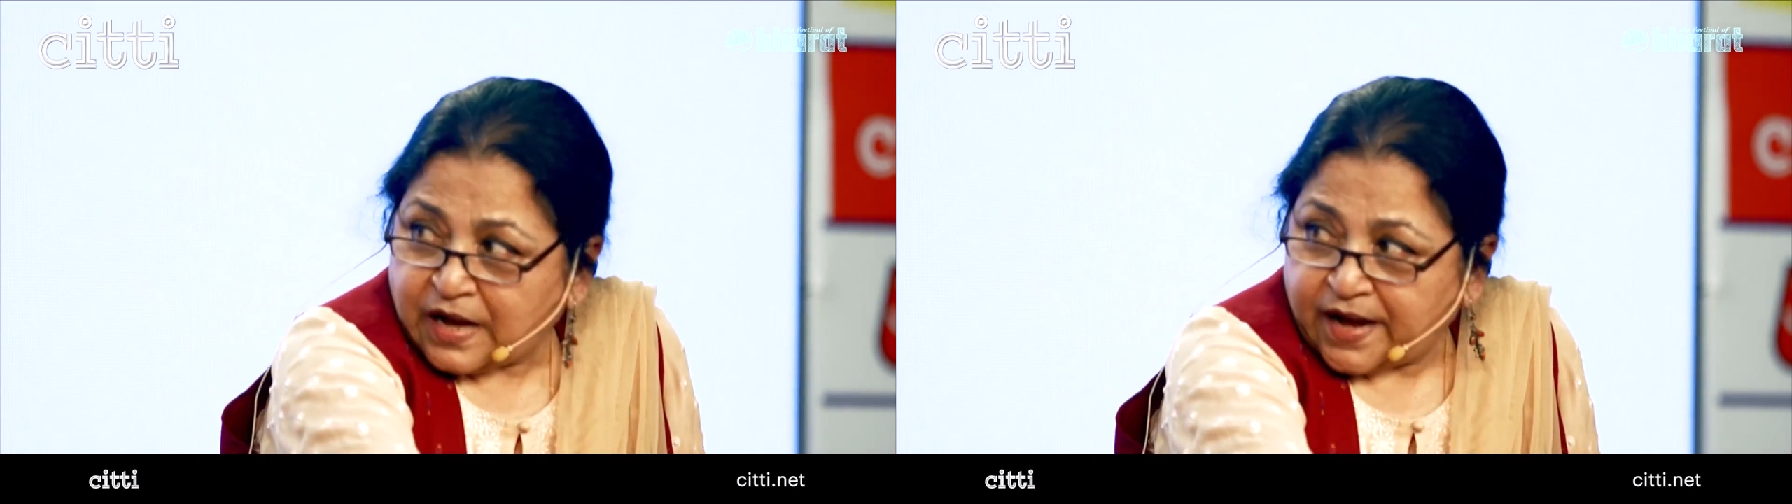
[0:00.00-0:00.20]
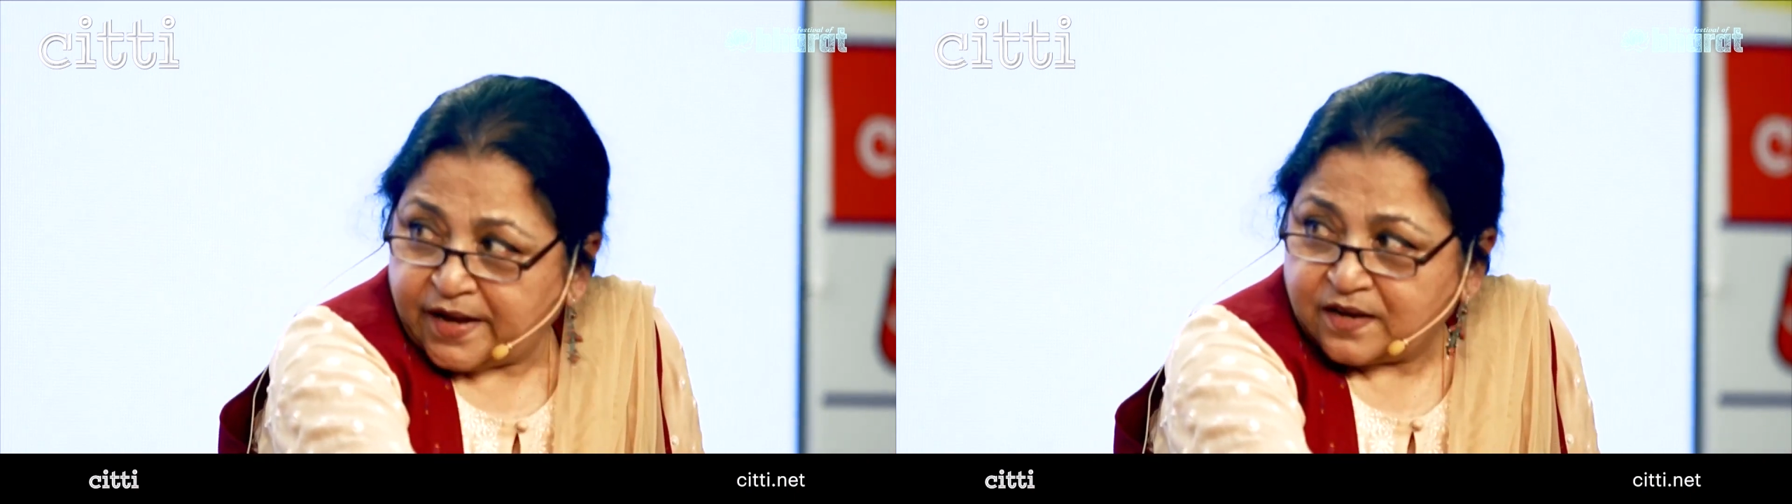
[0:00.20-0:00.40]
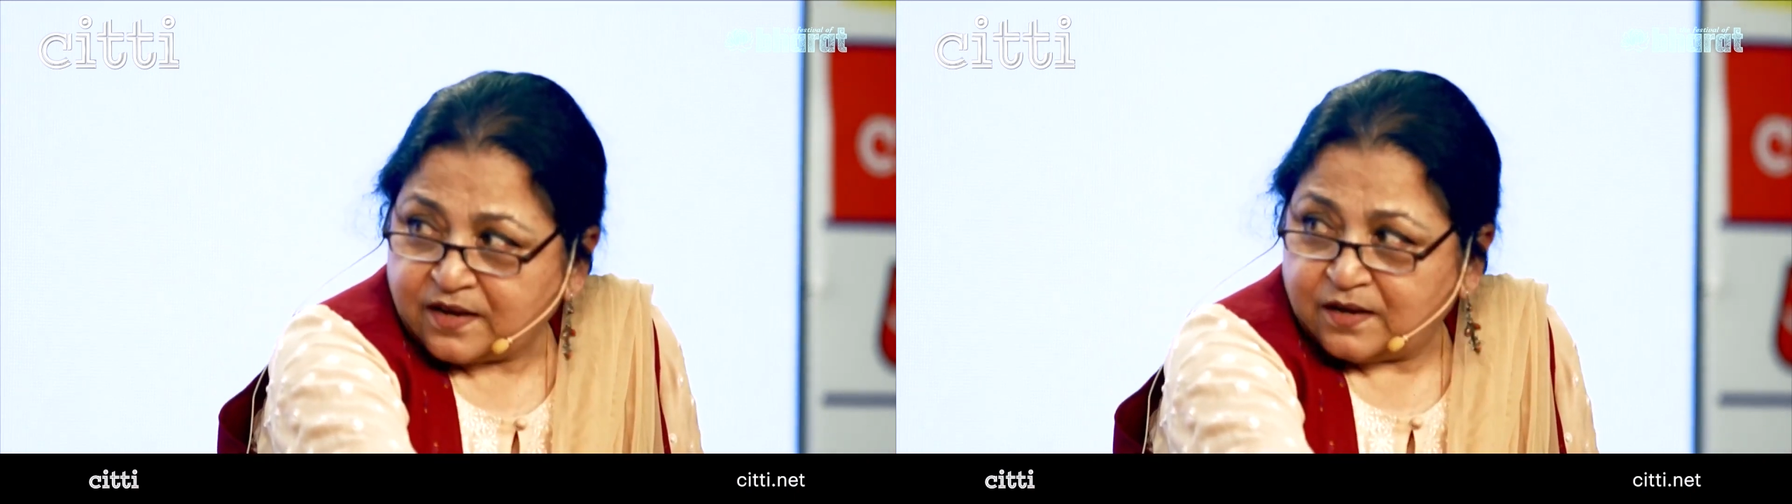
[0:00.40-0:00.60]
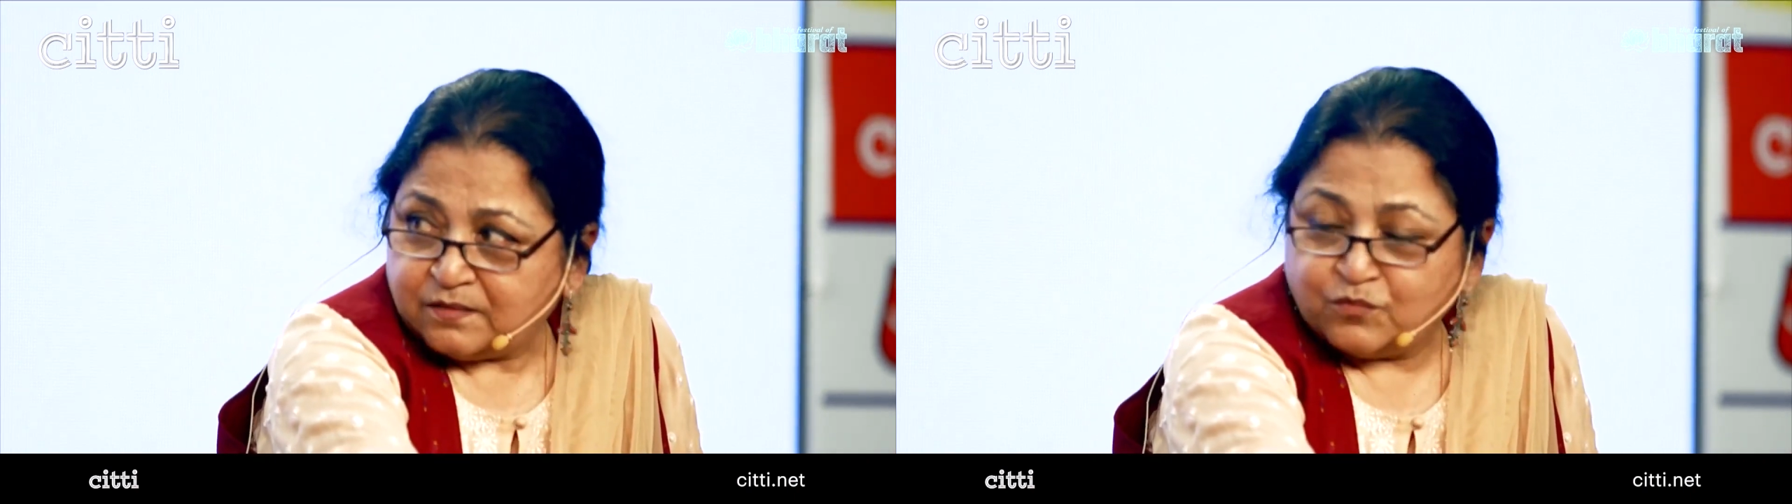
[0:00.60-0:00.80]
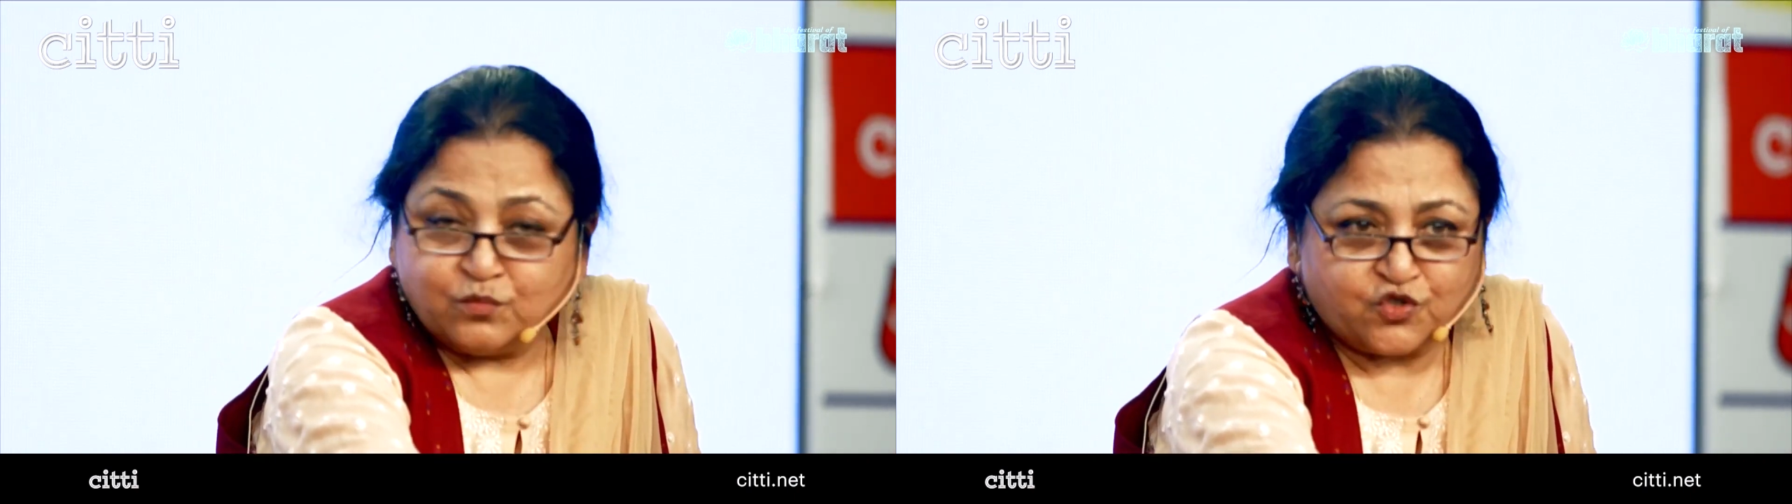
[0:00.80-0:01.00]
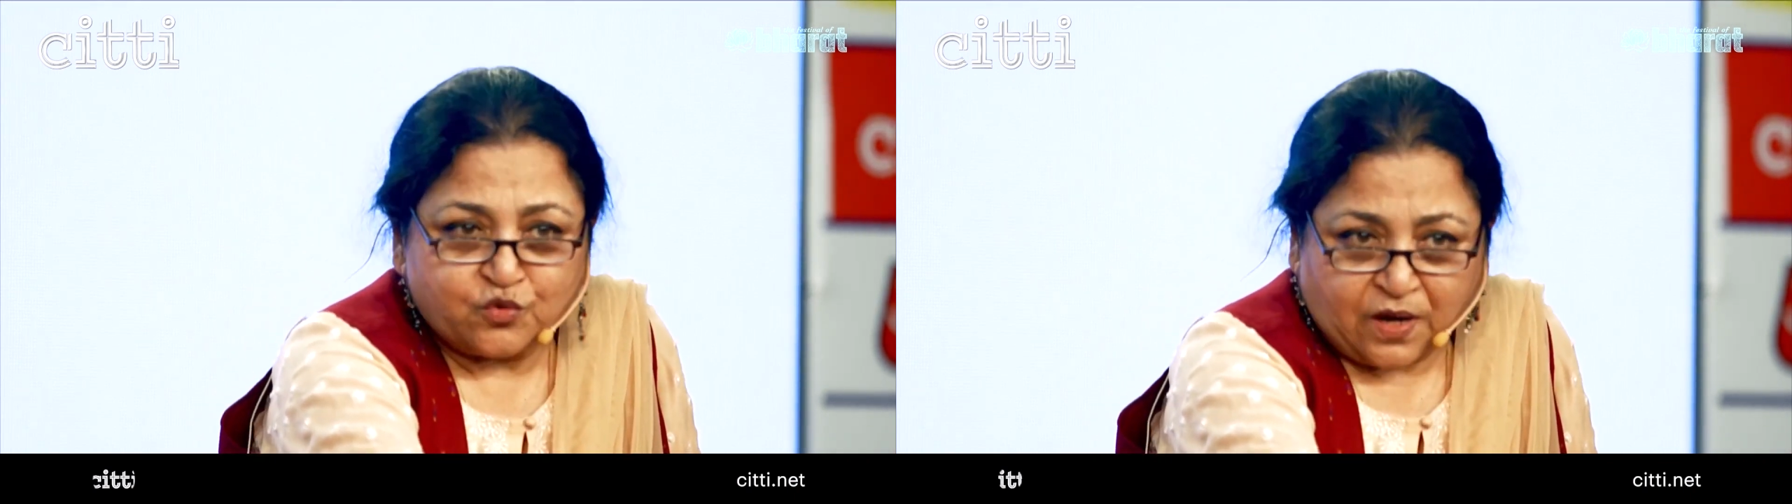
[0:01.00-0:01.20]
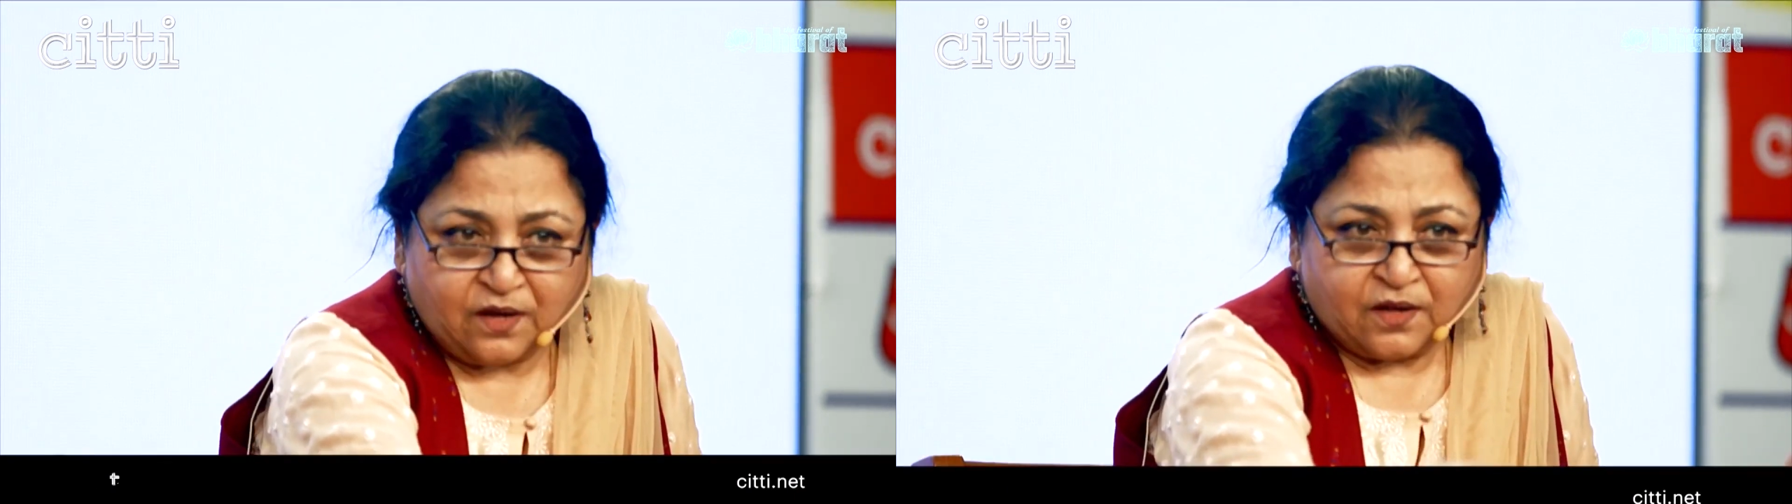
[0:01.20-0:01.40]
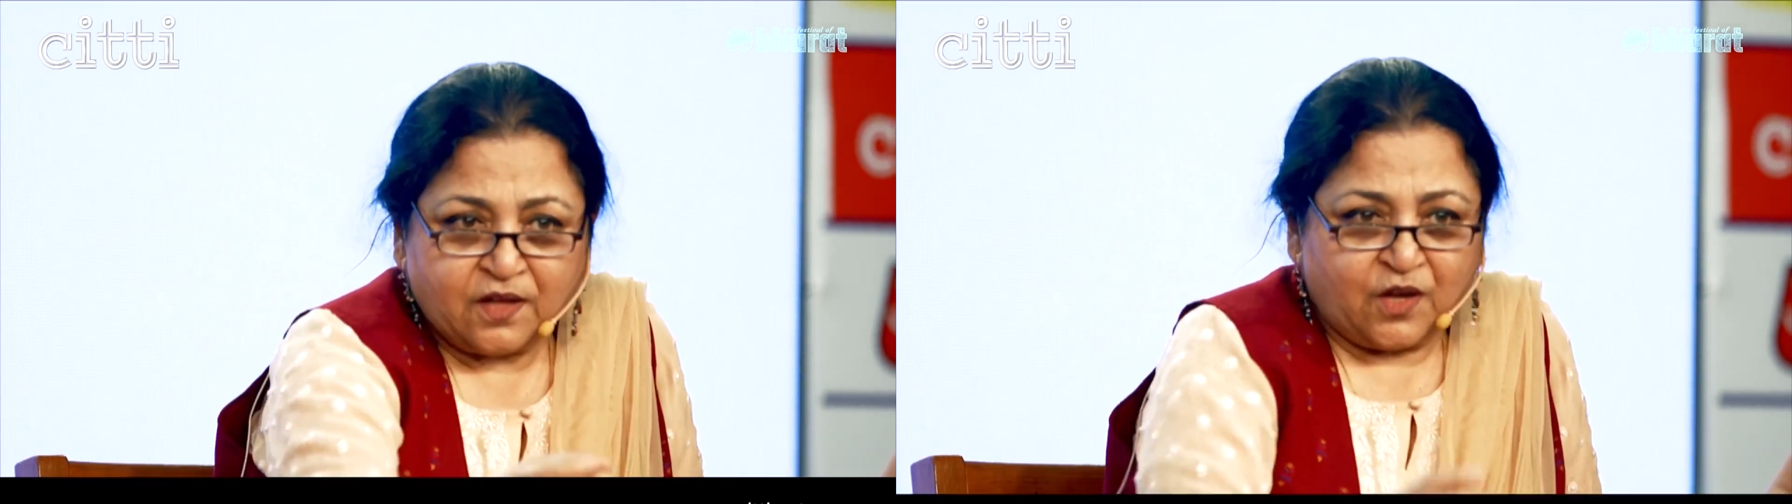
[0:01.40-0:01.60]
Gai Ka Muchwa,